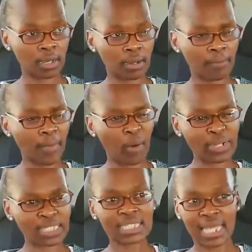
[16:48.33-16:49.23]
I
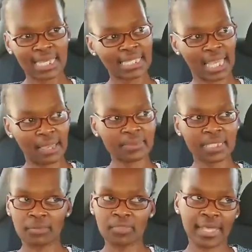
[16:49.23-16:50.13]
wasn't staying in Cape
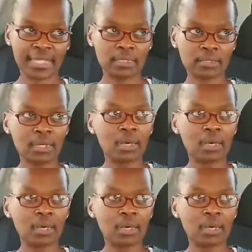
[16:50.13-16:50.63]
Town then.